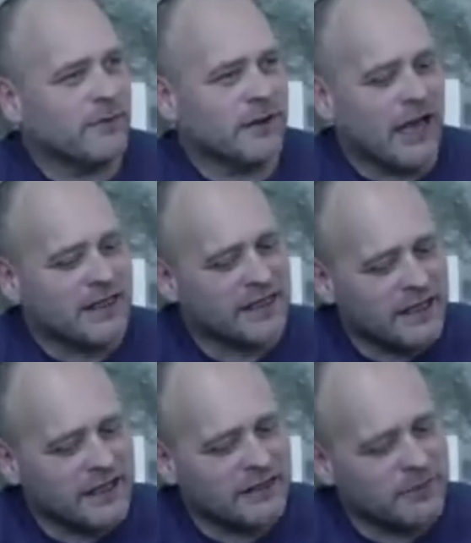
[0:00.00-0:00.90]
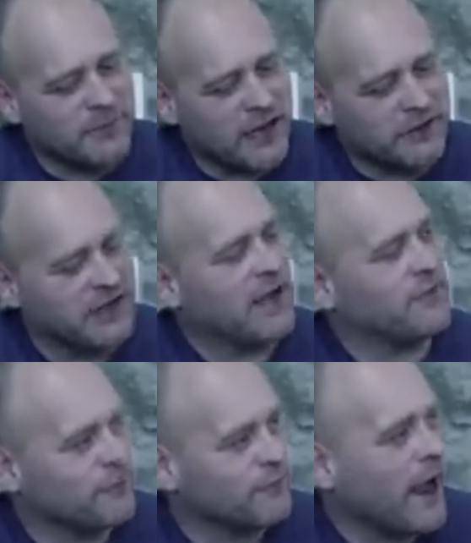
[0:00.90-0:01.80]
I mean, I think that a man should have
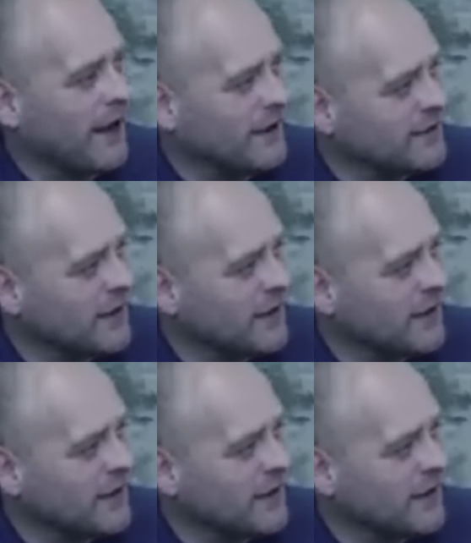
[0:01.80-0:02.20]
the right.